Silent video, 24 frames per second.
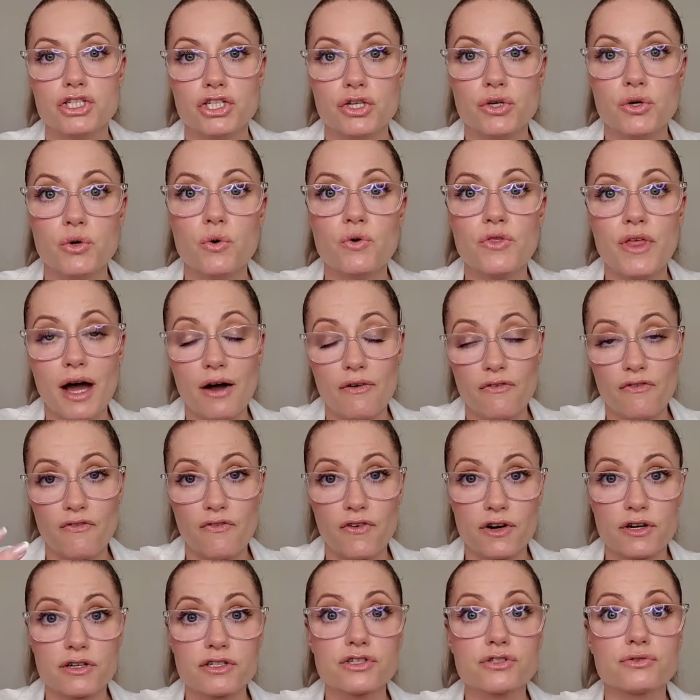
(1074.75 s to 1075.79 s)
do that
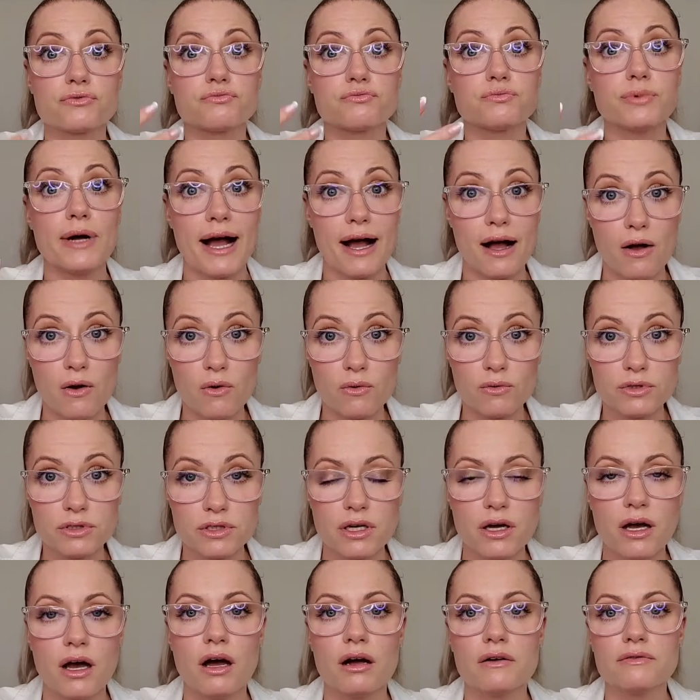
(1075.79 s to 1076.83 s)
first
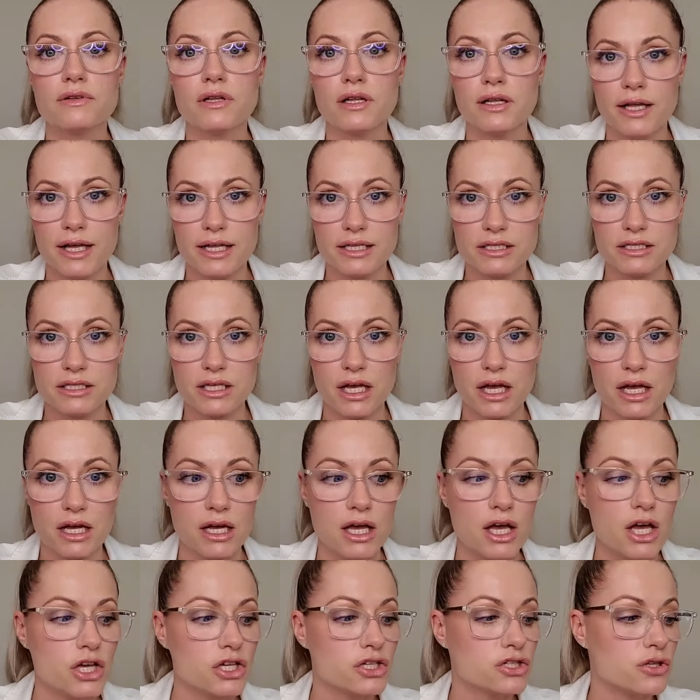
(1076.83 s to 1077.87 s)
round of
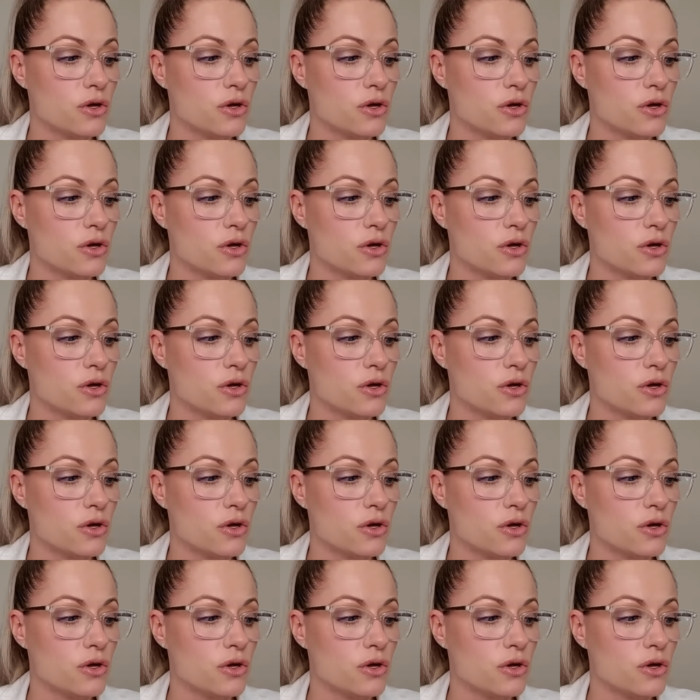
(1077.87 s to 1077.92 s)
cleansing.